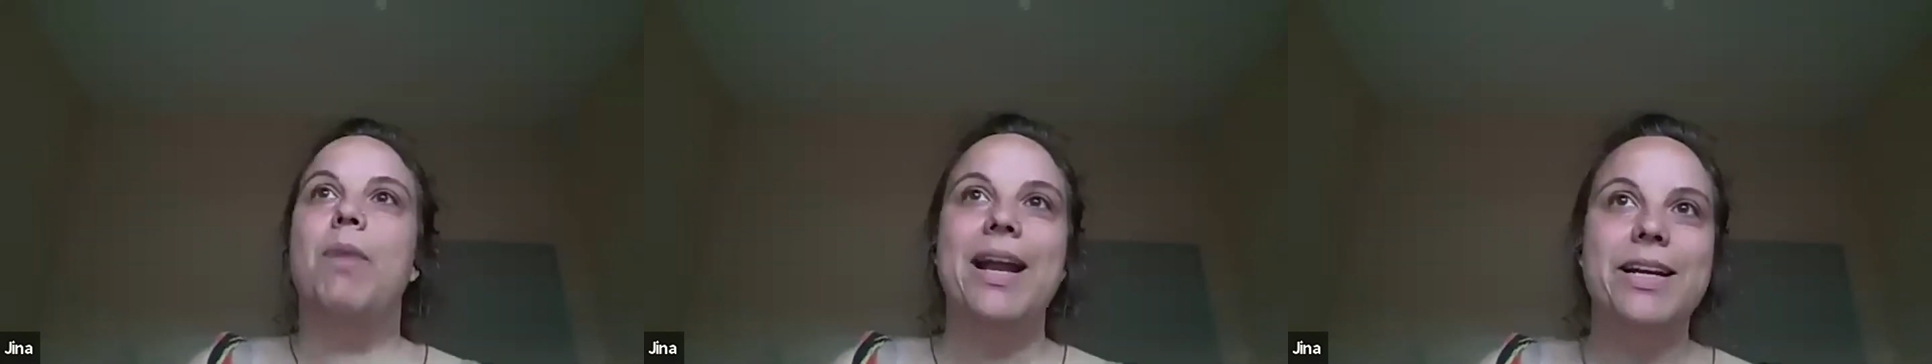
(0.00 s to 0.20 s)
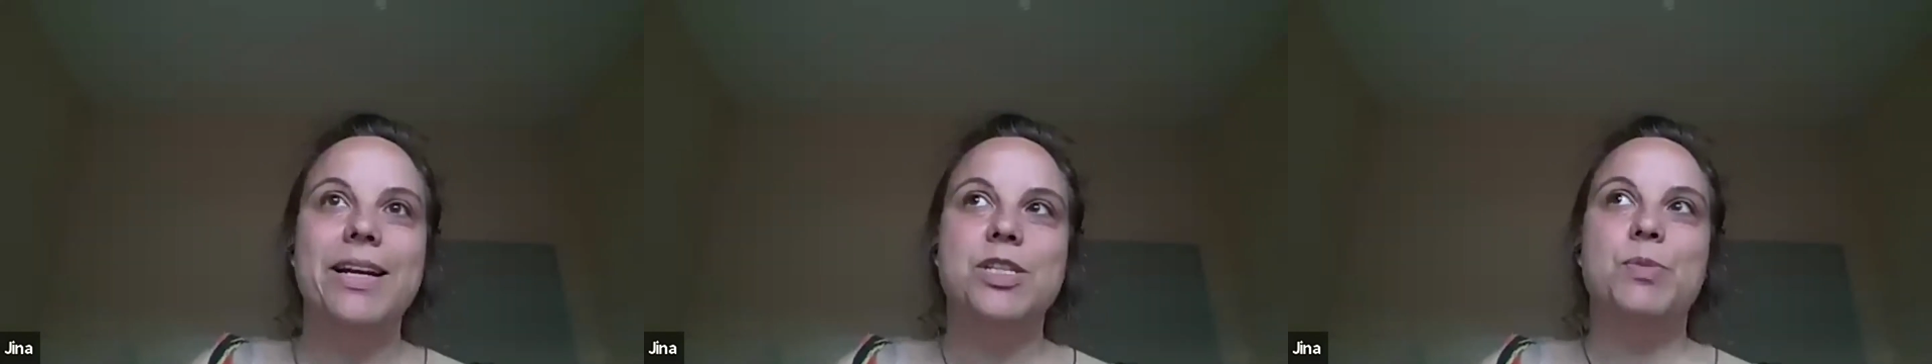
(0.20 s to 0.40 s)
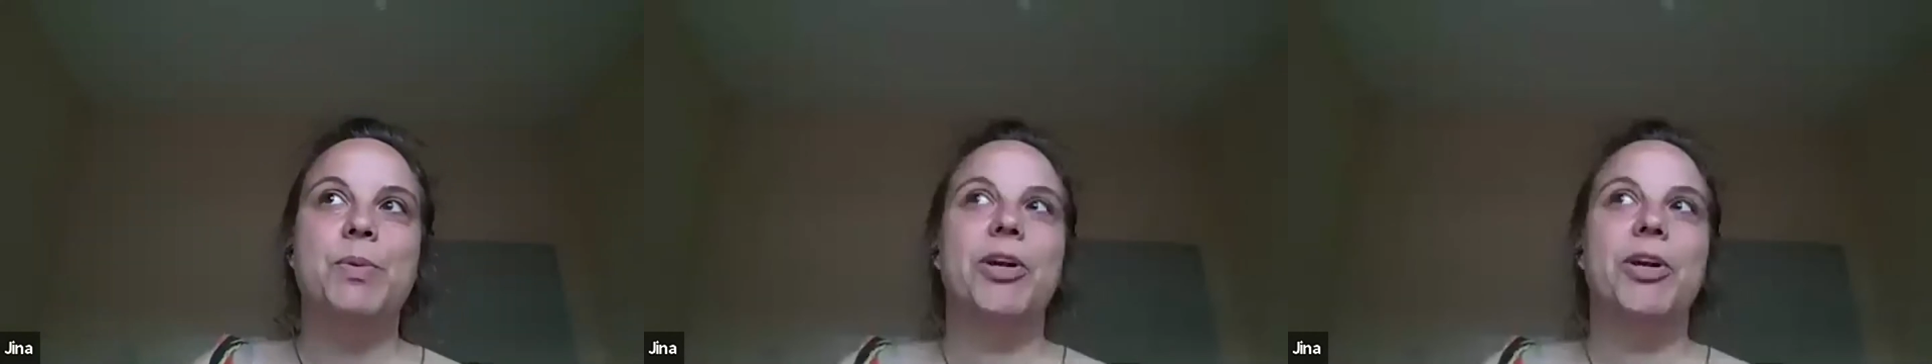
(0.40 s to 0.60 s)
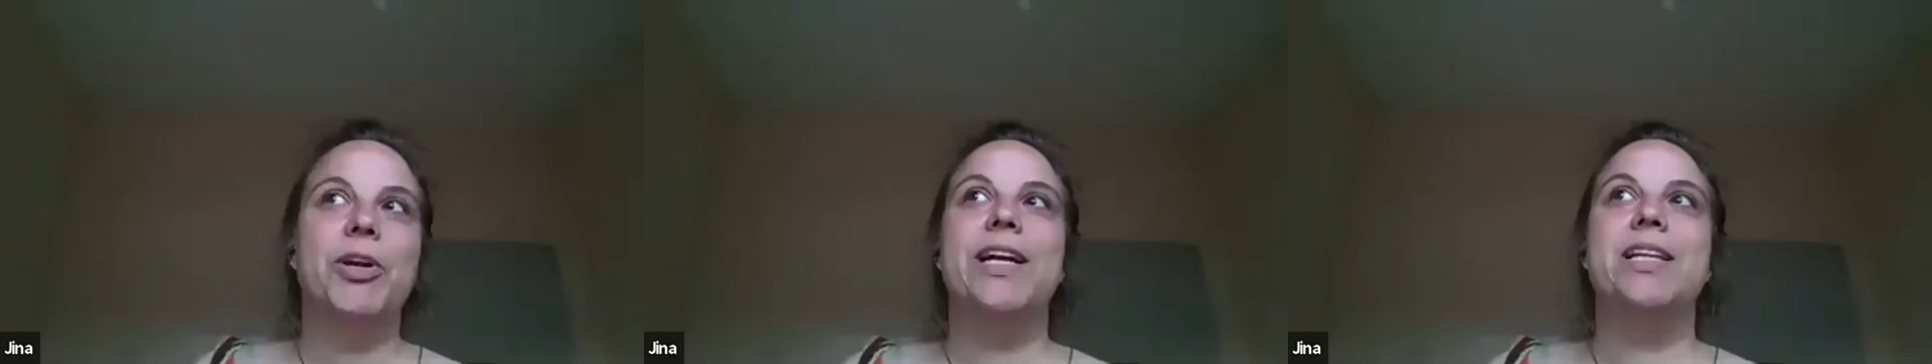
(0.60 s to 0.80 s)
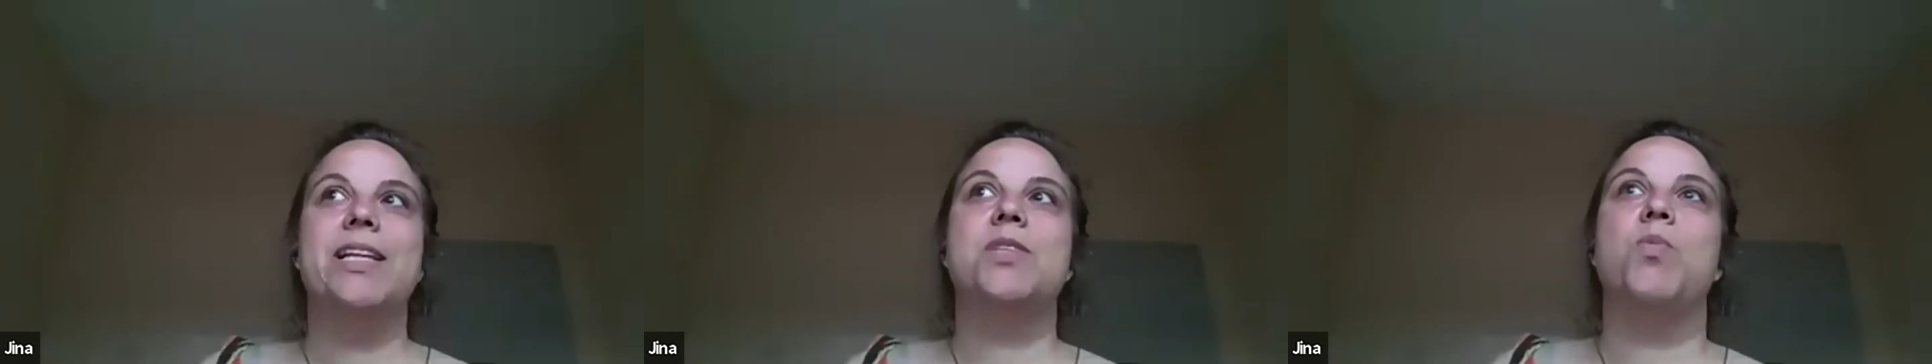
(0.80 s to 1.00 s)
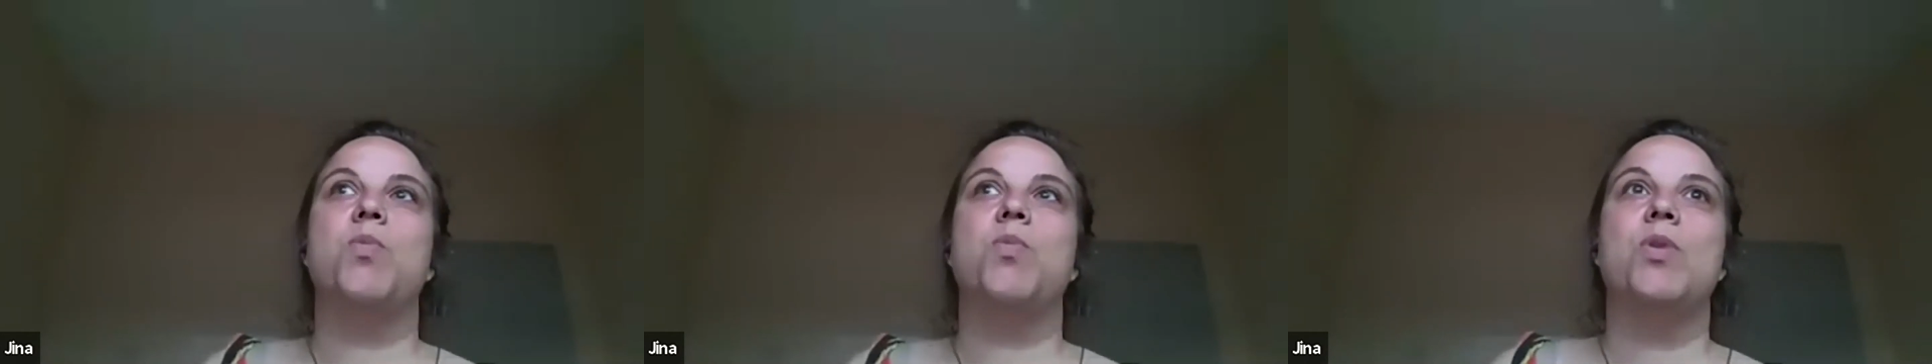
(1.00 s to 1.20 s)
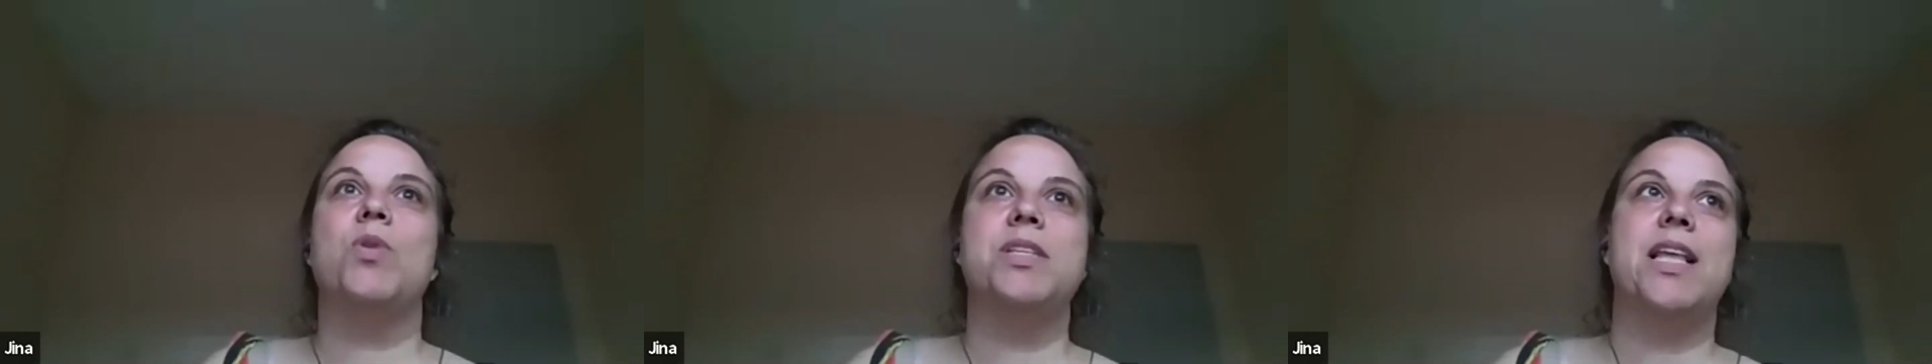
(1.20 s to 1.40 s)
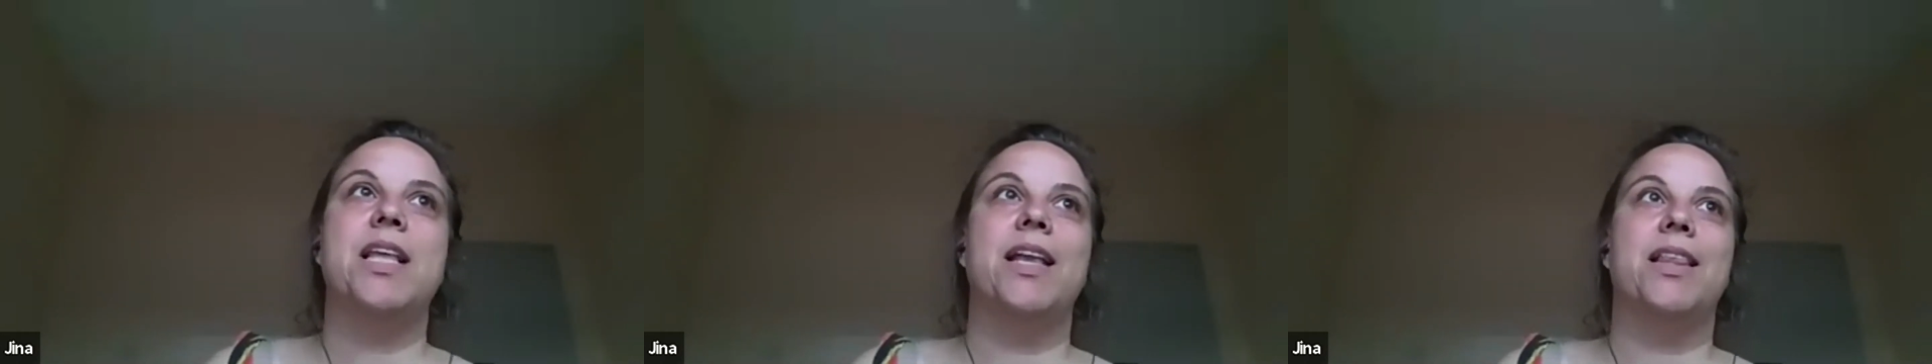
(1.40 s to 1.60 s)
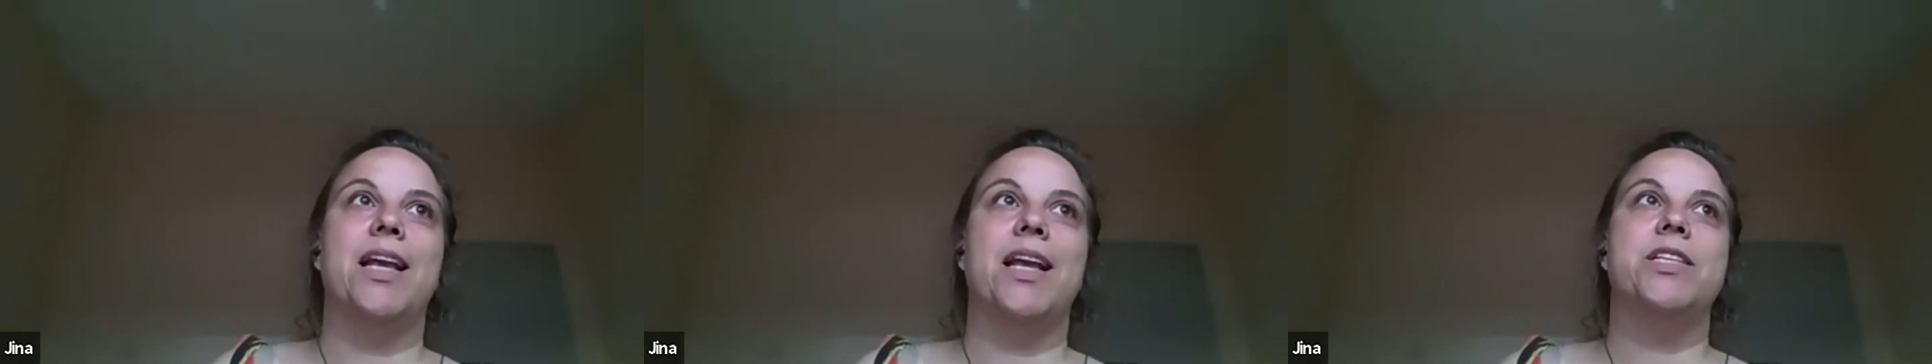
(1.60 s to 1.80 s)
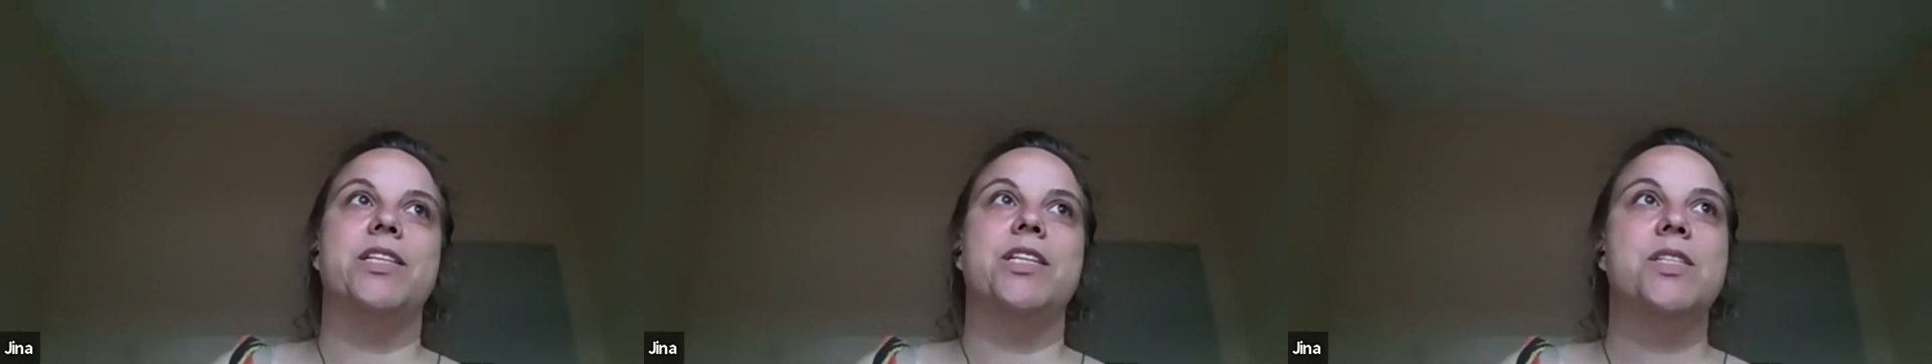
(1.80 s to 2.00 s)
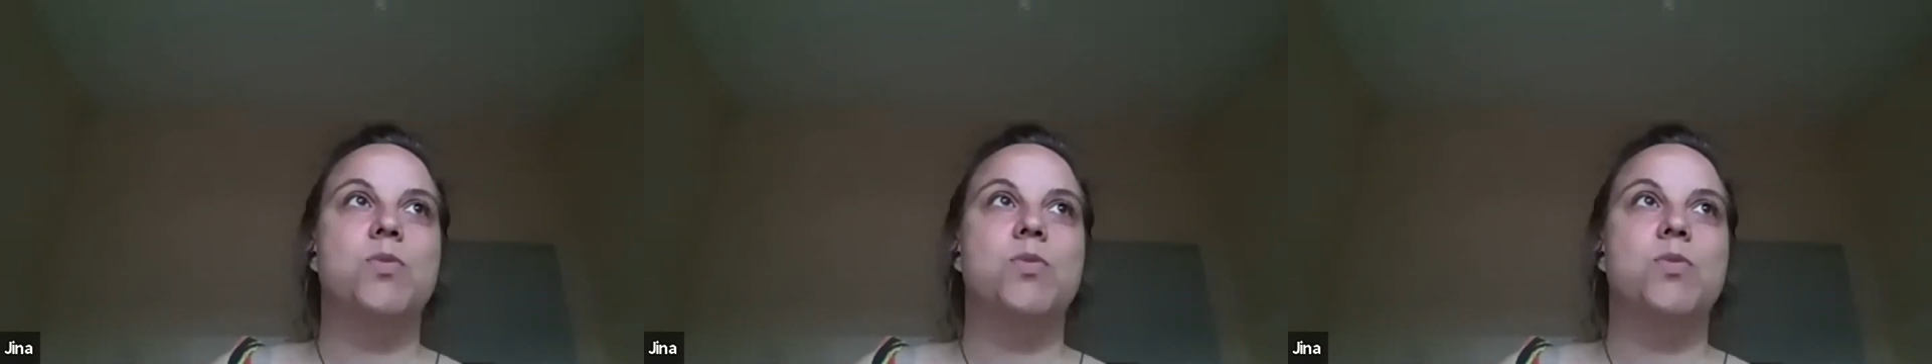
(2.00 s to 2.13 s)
experience was that they just